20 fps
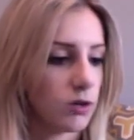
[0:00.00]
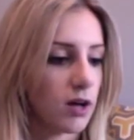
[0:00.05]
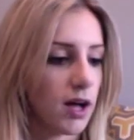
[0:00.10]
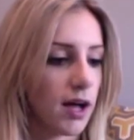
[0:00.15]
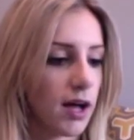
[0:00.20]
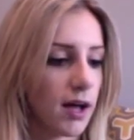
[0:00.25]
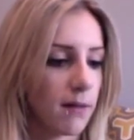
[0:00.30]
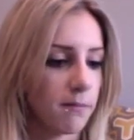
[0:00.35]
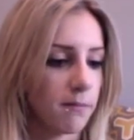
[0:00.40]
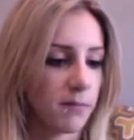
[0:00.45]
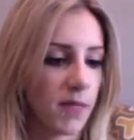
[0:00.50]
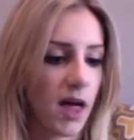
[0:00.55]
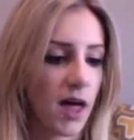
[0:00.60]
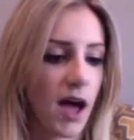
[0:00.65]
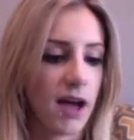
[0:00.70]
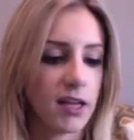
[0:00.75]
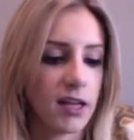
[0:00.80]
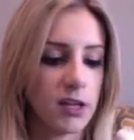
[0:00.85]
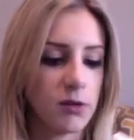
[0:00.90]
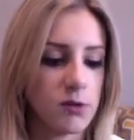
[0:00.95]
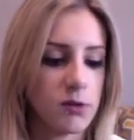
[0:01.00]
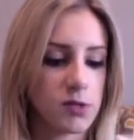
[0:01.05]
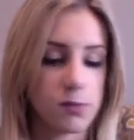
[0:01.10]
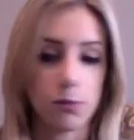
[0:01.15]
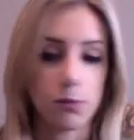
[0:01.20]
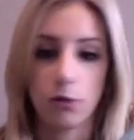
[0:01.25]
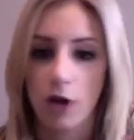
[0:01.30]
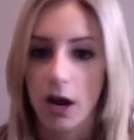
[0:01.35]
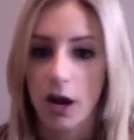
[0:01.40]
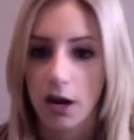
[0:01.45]
Um, I use
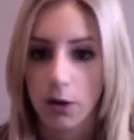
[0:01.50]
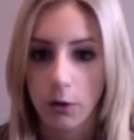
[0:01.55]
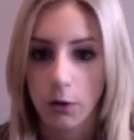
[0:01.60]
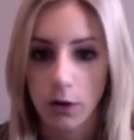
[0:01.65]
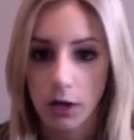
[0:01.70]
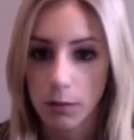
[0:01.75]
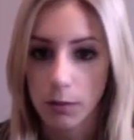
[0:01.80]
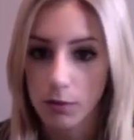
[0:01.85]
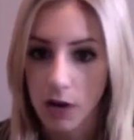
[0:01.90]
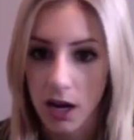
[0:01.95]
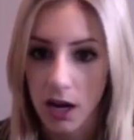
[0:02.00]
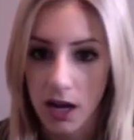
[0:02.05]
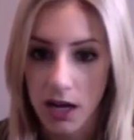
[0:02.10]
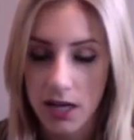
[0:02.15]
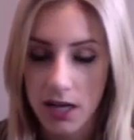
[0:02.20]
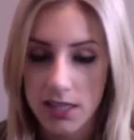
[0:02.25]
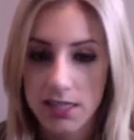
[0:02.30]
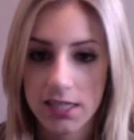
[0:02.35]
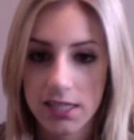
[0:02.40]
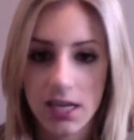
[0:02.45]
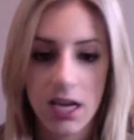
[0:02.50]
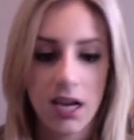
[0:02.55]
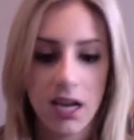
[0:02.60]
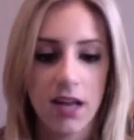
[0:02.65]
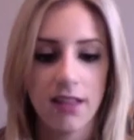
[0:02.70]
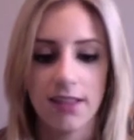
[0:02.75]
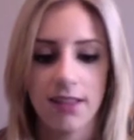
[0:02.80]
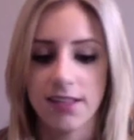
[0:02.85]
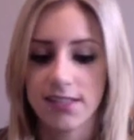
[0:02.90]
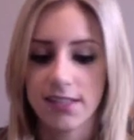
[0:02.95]
Moroccan oil products.
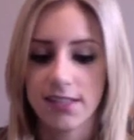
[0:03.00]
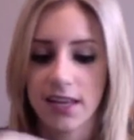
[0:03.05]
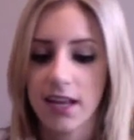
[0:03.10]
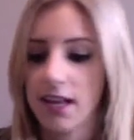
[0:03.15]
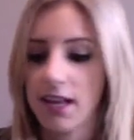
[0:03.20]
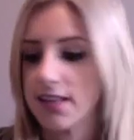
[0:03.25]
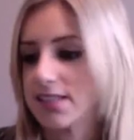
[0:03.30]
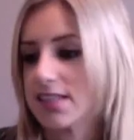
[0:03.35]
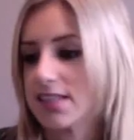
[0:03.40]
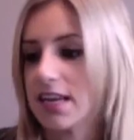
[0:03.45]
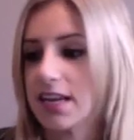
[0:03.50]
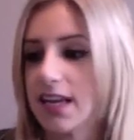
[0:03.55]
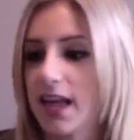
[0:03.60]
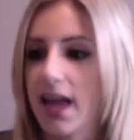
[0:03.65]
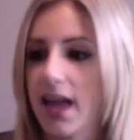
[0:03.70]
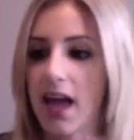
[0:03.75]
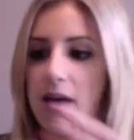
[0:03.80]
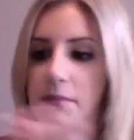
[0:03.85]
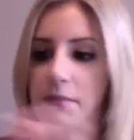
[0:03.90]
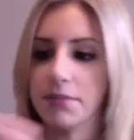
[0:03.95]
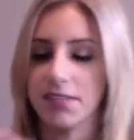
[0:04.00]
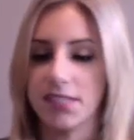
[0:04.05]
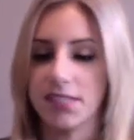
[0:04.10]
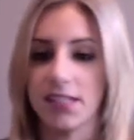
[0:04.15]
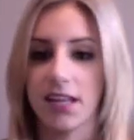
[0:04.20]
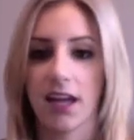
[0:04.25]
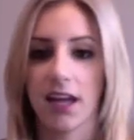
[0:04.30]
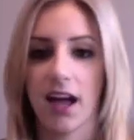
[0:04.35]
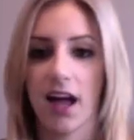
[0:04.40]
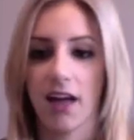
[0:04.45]
This thing is like empty.
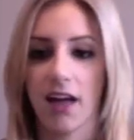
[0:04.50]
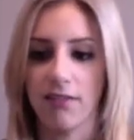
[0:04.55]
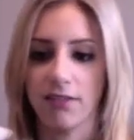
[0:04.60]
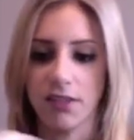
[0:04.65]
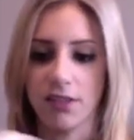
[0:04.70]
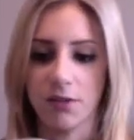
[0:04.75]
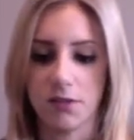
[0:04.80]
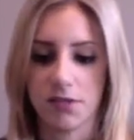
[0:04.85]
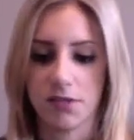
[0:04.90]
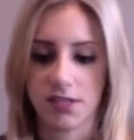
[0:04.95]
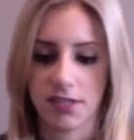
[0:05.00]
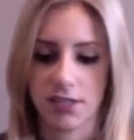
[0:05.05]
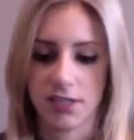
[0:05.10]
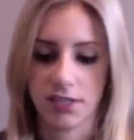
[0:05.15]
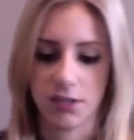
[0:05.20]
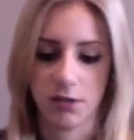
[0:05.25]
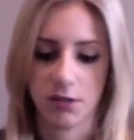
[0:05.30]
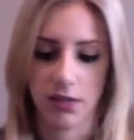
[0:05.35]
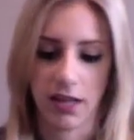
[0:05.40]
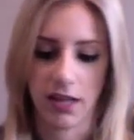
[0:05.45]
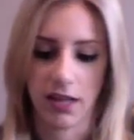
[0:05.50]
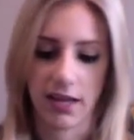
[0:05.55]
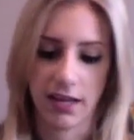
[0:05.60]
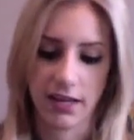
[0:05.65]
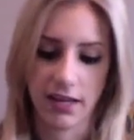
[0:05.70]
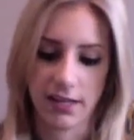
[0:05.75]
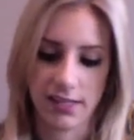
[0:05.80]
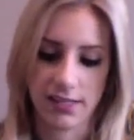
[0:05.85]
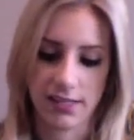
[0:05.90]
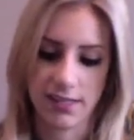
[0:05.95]
Like I've used it to like
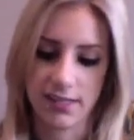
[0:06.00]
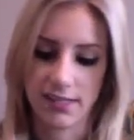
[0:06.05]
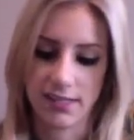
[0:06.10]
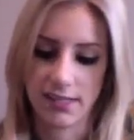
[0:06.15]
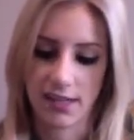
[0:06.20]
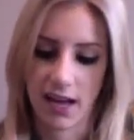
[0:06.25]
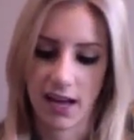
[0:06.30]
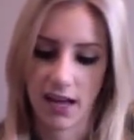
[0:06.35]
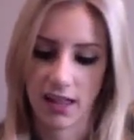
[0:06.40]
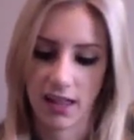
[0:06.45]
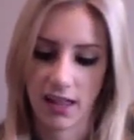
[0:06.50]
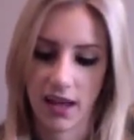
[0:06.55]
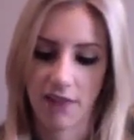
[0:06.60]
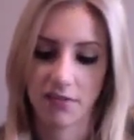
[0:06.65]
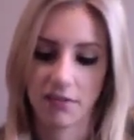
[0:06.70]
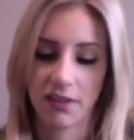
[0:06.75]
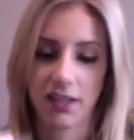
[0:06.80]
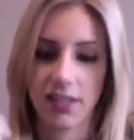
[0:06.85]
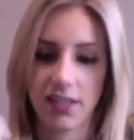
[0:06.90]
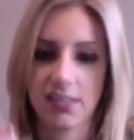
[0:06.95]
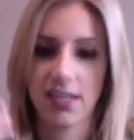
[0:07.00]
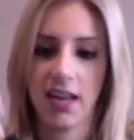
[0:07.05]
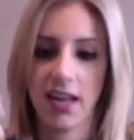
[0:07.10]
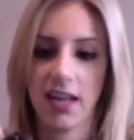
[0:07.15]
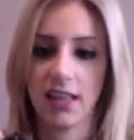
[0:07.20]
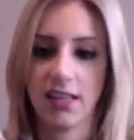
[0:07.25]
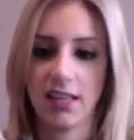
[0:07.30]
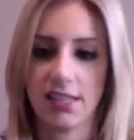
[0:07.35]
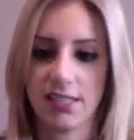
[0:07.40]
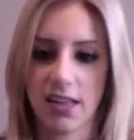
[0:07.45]
its death. I have to like
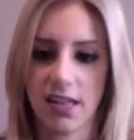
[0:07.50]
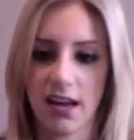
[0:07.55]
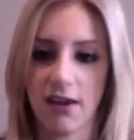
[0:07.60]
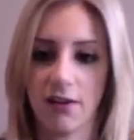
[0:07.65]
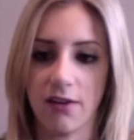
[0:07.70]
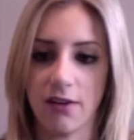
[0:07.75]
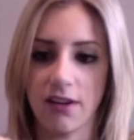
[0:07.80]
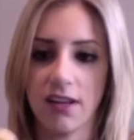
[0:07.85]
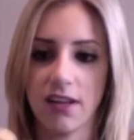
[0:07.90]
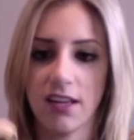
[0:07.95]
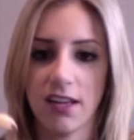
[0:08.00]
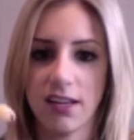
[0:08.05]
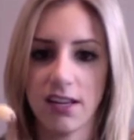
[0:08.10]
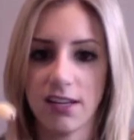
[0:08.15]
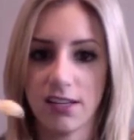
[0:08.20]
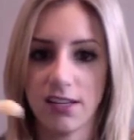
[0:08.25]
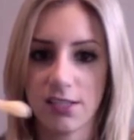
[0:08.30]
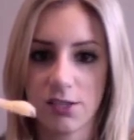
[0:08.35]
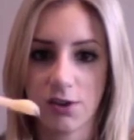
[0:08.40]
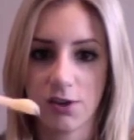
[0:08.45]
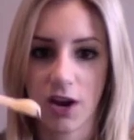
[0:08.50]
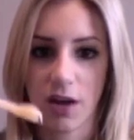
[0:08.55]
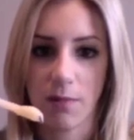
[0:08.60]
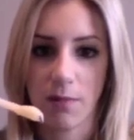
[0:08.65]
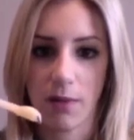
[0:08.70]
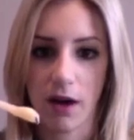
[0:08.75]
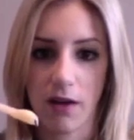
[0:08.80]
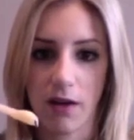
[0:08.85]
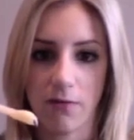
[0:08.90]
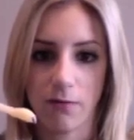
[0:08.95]
take this out to scrape
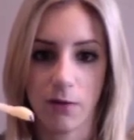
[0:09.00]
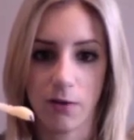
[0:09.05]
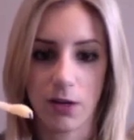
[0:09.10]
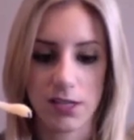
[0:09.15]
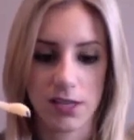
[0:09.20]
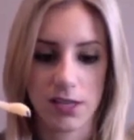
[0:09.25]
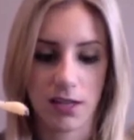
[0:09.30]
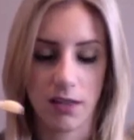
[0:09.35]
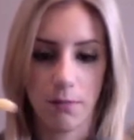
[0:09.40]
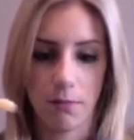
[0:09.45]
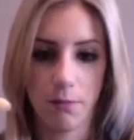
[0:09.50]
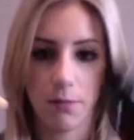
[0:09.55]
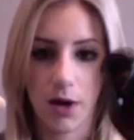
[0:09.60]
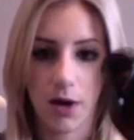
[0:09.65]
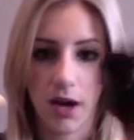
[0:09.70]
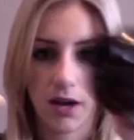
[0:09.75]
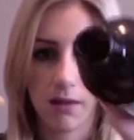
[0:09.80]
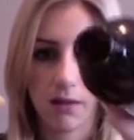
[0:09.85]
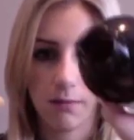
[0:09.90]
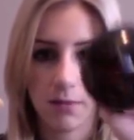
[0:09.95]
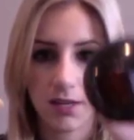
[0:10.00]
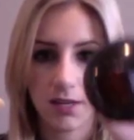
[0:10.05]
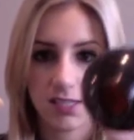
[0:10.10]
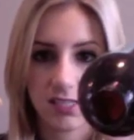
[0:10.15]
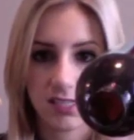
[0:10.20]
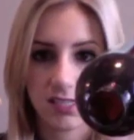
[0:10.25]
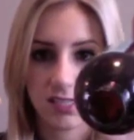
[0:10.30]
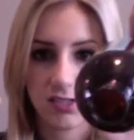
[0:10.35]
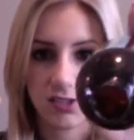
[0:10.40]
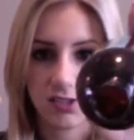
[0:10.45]
off what's on the bottom because
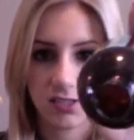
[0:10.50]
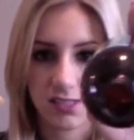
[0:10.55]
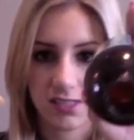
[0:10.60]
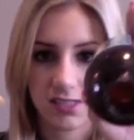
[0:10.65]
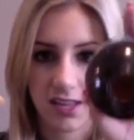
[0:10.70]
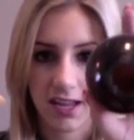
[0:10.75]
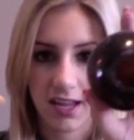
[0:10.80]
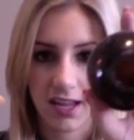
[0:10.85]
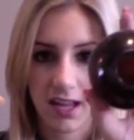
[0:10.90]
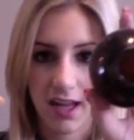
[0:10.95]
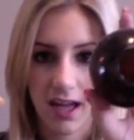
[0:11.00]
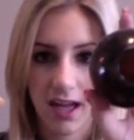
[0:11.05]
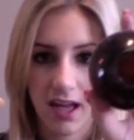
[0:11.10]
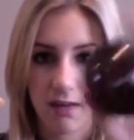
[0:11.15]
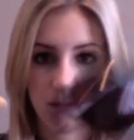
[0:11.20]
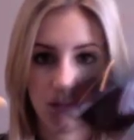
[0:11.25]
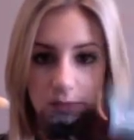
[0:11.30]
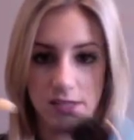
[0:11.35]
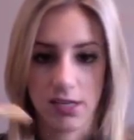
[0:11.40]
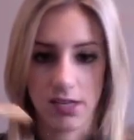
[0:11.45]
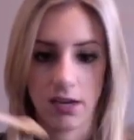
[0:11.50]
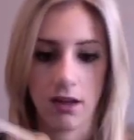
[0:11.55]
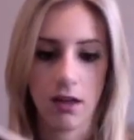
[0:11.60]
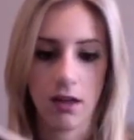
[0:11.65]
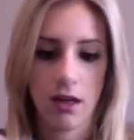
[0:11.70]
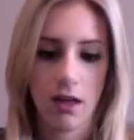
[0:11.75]
it's just like empty.